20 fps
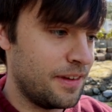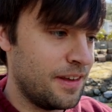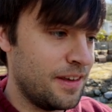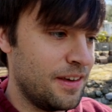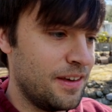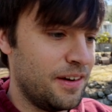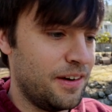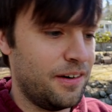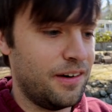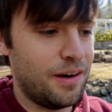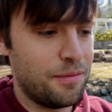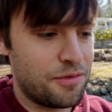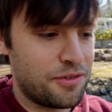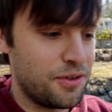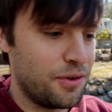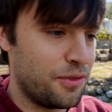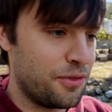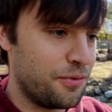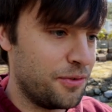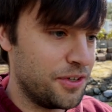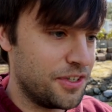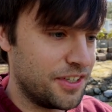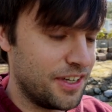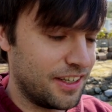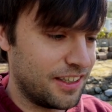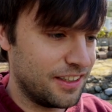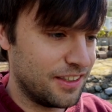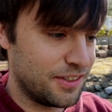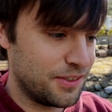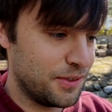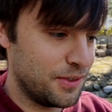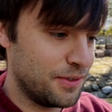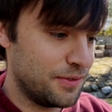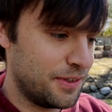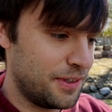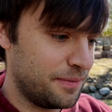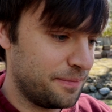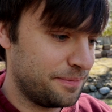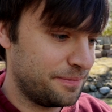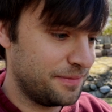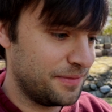All right, I'm still 3 seconds over,